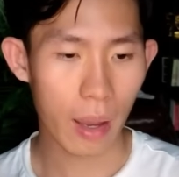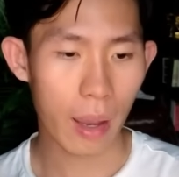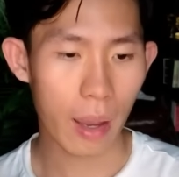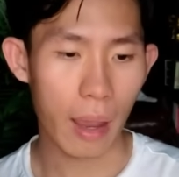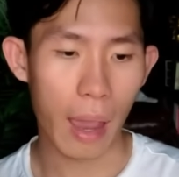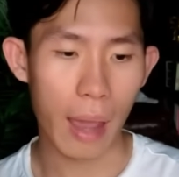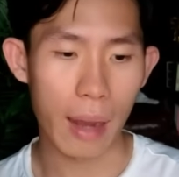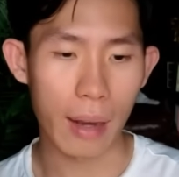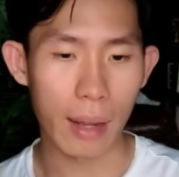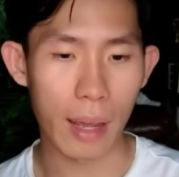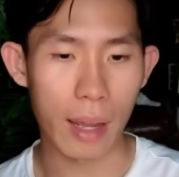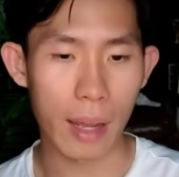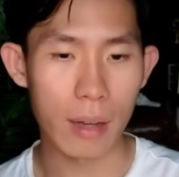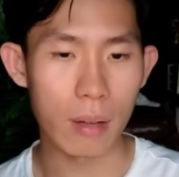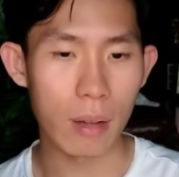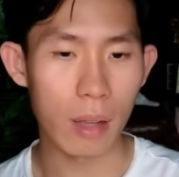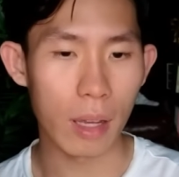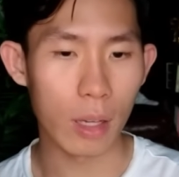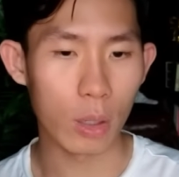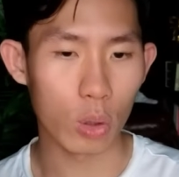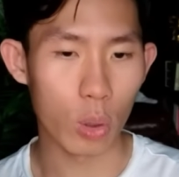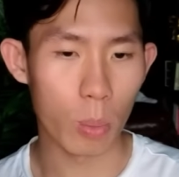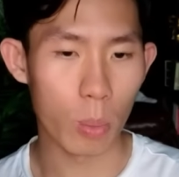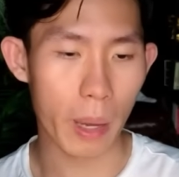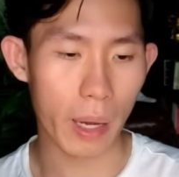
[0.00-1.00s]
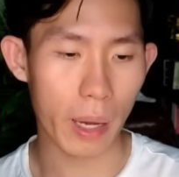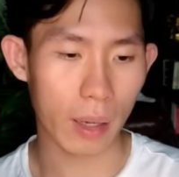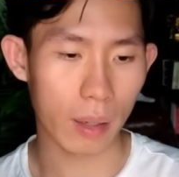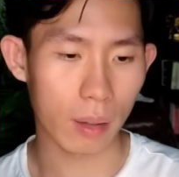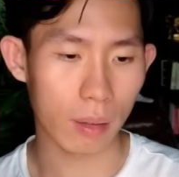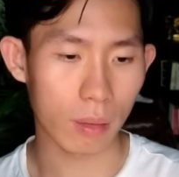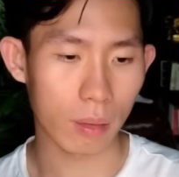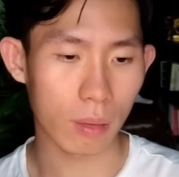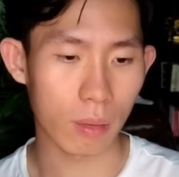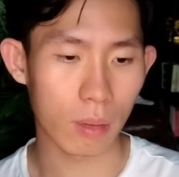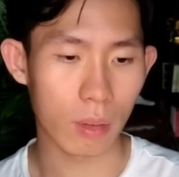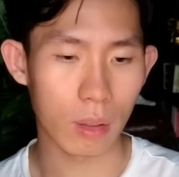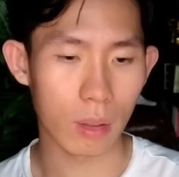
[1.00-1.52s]
And then it could make
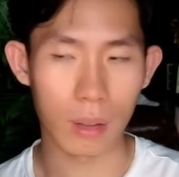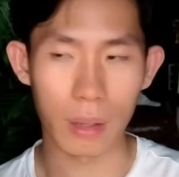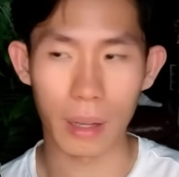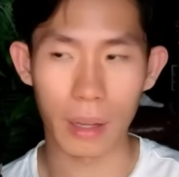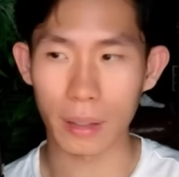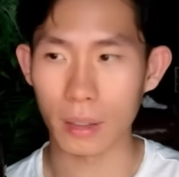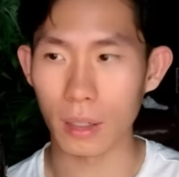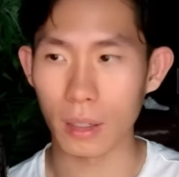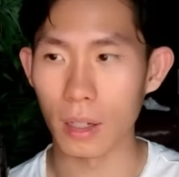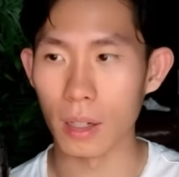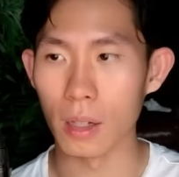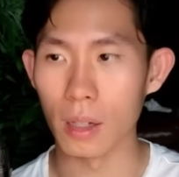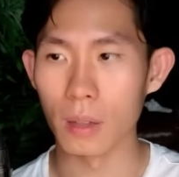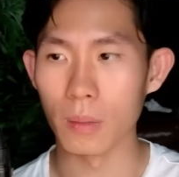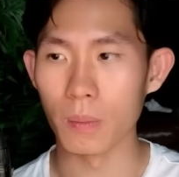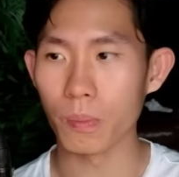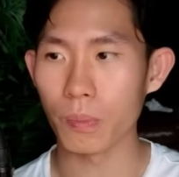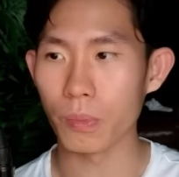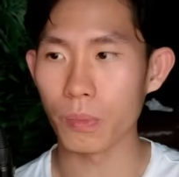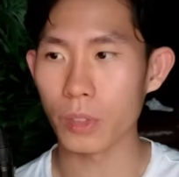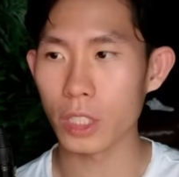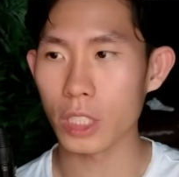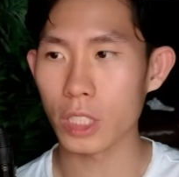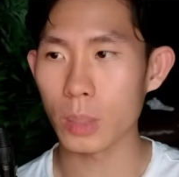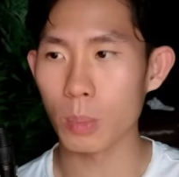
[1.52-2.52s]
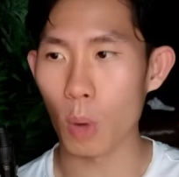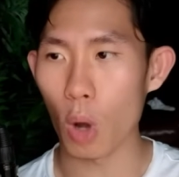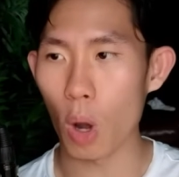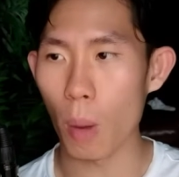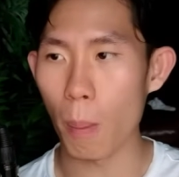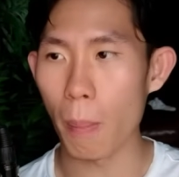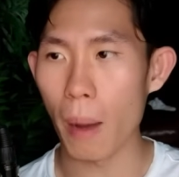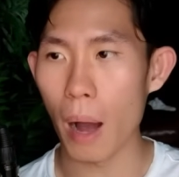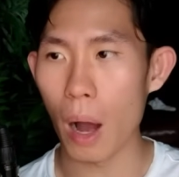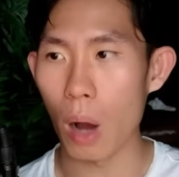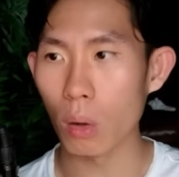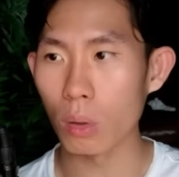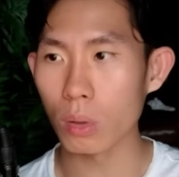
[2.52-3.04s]
like a small
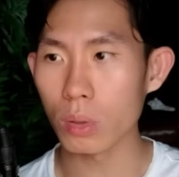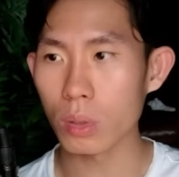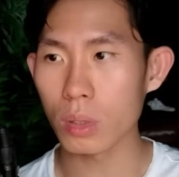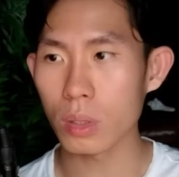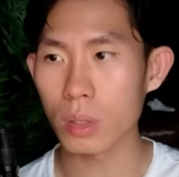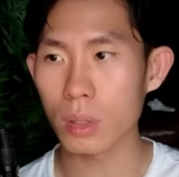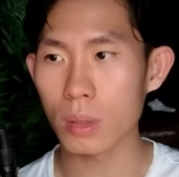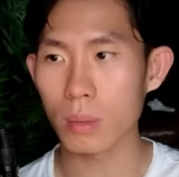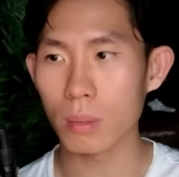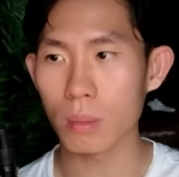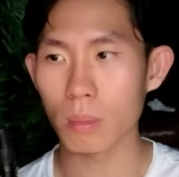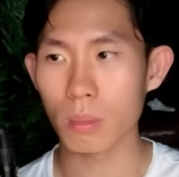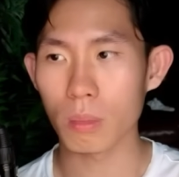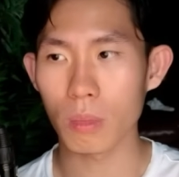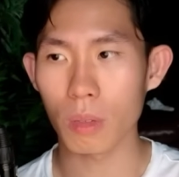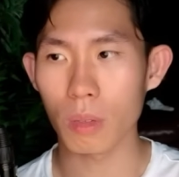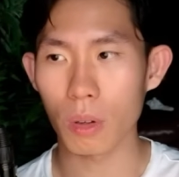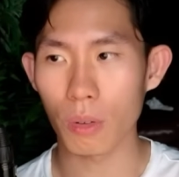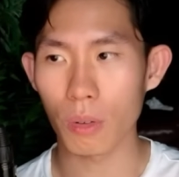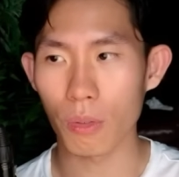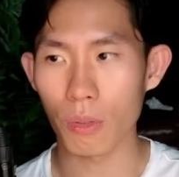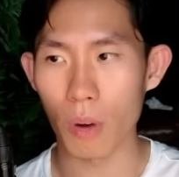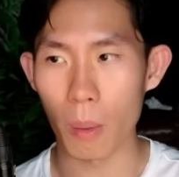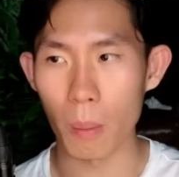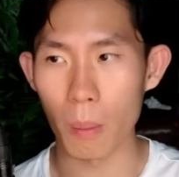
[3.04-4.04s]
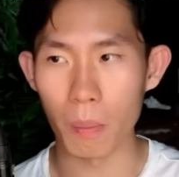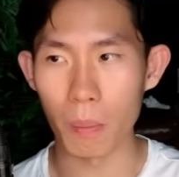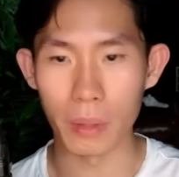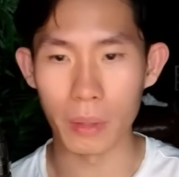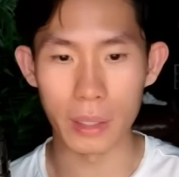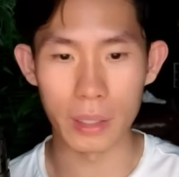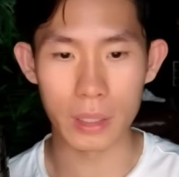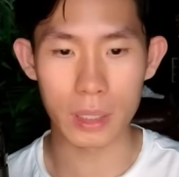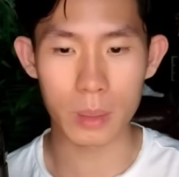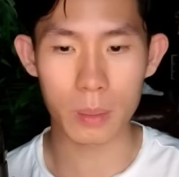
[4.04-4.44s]
bounce from this